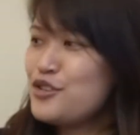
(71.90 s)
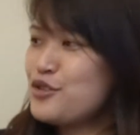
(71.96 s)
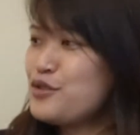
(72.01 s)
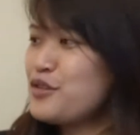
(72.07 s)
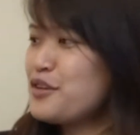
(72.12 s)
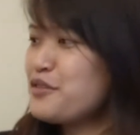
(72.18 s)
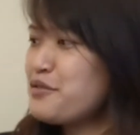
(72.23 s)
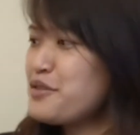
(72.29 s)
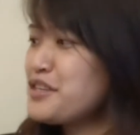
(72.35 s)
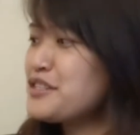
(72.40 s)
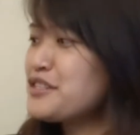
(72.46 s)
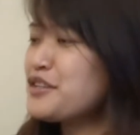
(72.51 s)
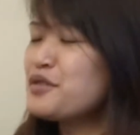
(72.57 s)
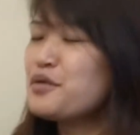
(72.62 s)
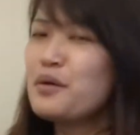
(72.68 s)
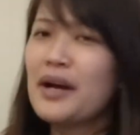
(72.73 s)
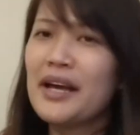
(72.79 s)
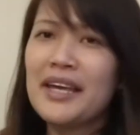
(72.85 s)
So the
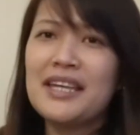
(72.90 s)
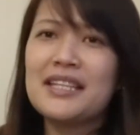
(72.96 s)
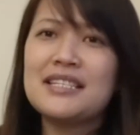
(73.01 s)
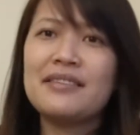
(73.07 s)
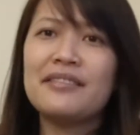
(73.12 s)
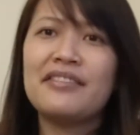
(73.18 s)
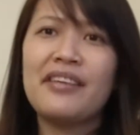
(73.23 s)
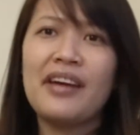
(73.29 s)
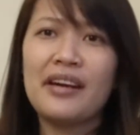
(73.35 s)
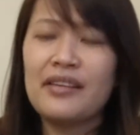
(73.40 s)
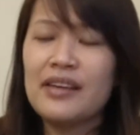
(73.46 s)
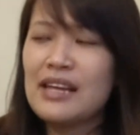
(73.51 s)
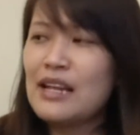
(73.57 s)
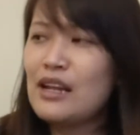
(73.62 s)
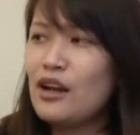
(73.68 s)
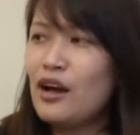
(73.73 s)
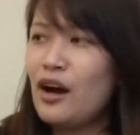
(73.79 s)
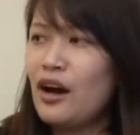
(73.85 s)
reason why it's
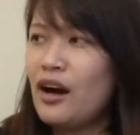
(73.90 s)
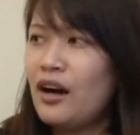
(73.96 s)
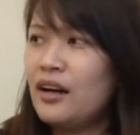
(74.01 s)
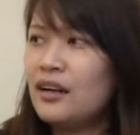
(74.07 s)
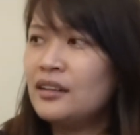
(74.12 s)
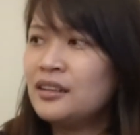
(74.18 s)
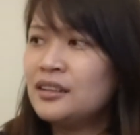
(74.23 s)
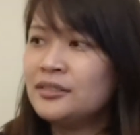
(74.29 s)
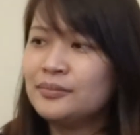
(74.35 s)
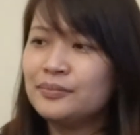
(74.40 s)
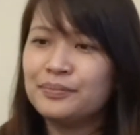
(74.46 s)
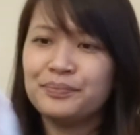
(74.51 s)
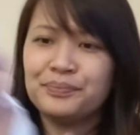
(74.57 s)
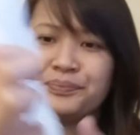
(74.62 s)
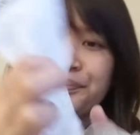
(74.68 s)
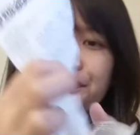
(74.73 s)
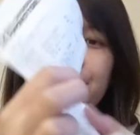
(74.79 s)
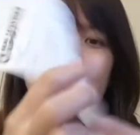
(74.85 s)
very long
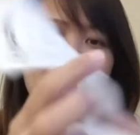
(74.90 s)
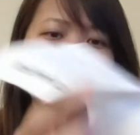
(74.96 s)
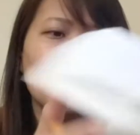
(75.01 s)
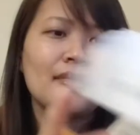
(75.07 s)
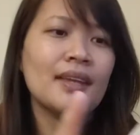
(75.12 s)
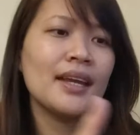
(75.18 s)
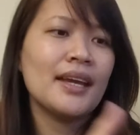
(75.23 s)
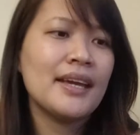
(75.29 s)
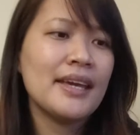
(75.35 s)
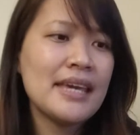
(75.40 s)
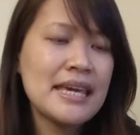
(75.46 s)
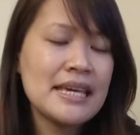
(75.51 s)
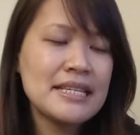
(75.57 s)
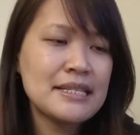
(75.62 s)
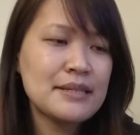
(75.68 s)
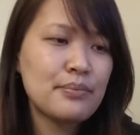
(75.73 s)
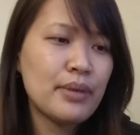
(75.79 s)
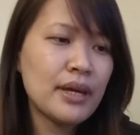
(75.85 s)

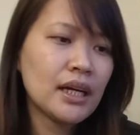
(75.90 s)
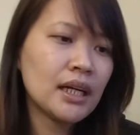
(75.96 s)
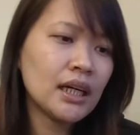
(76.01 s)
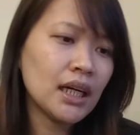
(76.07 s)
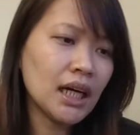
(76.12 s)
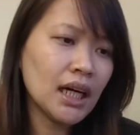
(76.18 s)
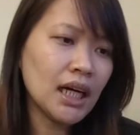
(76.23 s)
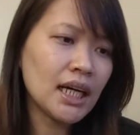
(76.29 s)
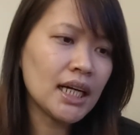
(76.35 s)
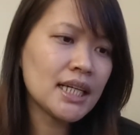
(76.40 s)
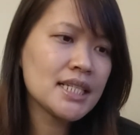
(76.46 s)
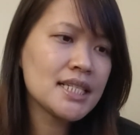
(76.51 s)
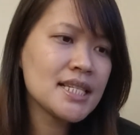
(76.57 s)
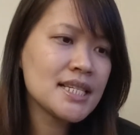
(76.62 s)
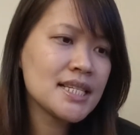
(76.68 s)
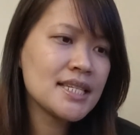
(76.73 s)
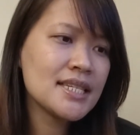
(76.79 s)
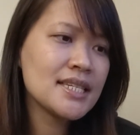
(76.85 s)
is
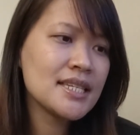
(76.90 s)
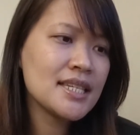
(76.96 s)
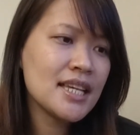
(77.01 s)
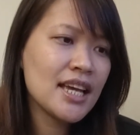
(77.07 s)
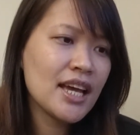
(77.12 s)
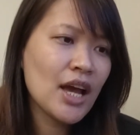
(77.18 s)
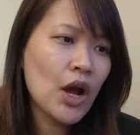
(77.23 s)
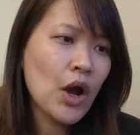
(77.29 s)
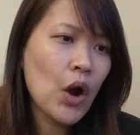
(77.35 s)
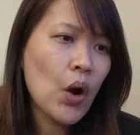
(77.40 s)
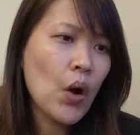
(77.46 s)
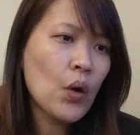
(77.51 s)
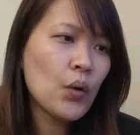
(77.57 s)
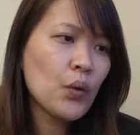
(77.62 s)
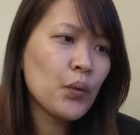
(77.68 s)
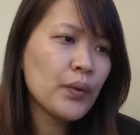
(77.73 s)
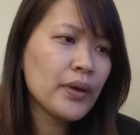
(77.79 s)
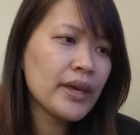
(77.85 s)
because
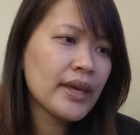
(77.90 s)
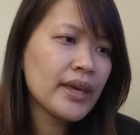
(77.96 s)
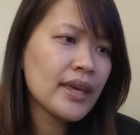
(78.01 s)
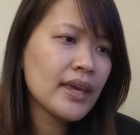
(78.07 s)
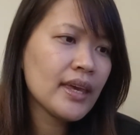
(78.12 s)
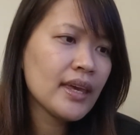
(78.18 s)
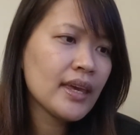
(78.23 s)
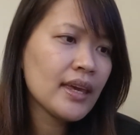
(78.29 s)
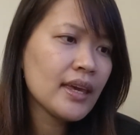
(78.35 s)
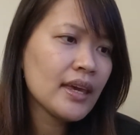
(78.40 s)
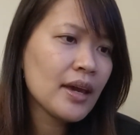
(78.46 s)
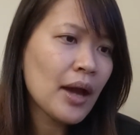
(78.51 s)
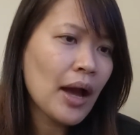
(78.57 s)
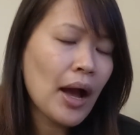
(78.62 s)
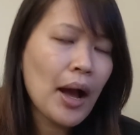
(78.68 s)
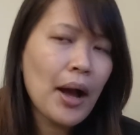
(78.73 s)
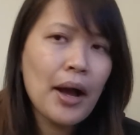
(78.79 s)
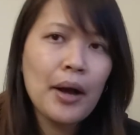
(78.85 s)
we
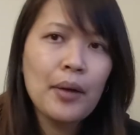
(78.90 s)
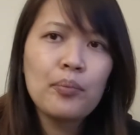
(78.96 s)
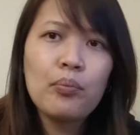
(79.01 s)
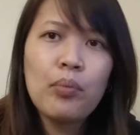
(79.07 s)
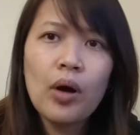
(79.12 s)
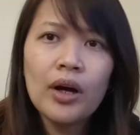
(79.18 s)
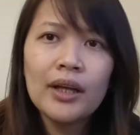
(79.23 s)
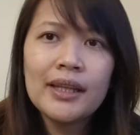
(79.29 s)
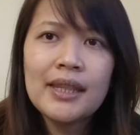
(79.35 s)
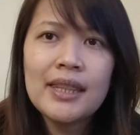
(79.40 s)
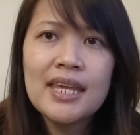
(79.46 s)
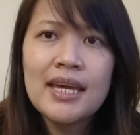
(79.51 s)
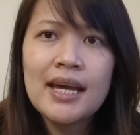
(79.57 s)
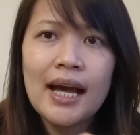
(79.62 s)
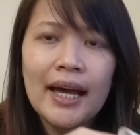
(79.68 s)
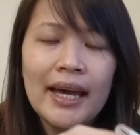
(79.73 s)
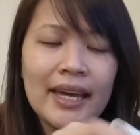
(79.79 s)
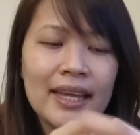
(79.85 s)
bought
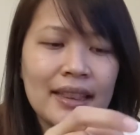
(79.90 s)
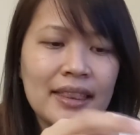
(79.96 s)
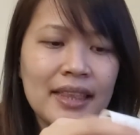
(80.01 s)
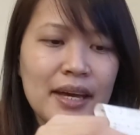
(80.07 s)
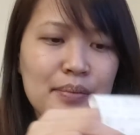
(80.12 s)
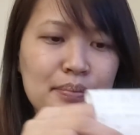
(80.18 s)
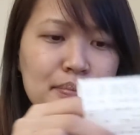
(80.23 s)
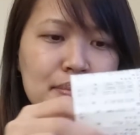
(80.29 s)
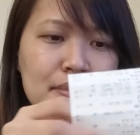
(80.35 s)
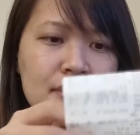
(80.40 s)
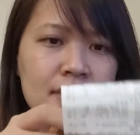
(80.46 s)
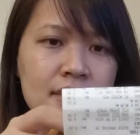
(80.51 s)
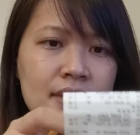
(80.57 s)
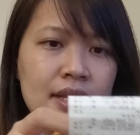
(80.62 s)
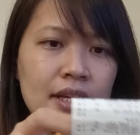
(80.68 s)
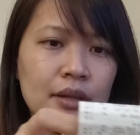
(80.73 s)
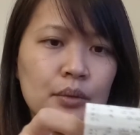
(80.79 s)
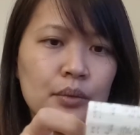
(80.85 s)
the
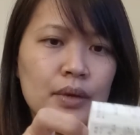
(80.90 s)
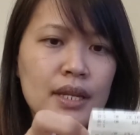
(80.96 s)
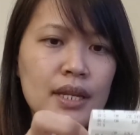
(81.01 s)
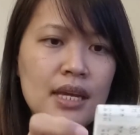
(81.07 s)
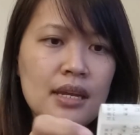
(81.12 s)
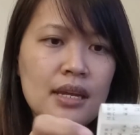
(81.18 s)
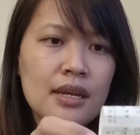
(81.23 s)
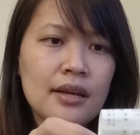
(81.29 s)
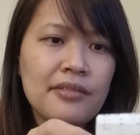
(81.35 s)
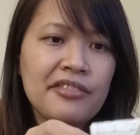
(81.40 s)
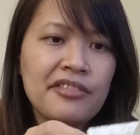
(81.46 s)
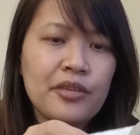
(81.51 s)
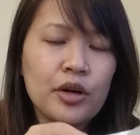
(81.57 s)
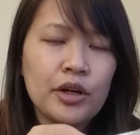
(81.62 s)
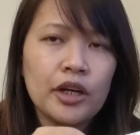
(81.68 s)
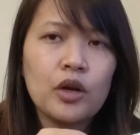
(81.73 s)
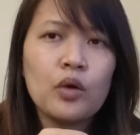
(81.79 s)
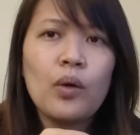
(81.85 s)
items that we needed
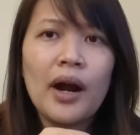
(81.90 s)
for